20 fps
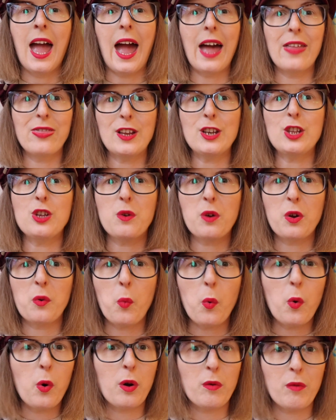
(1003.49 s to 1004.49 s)
and then you can
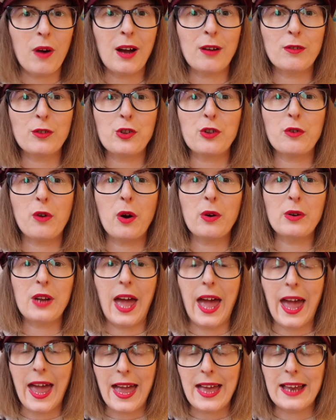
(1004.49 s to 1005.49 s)
walk around your own
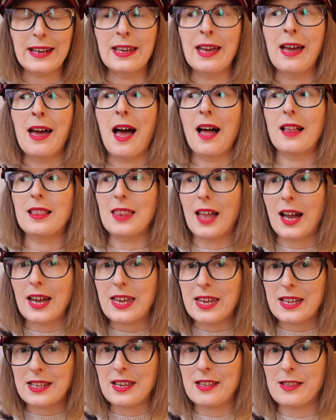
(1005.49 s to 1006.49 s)
head
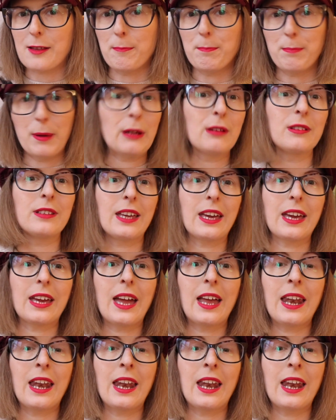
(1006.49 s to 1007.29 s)
like it is a building,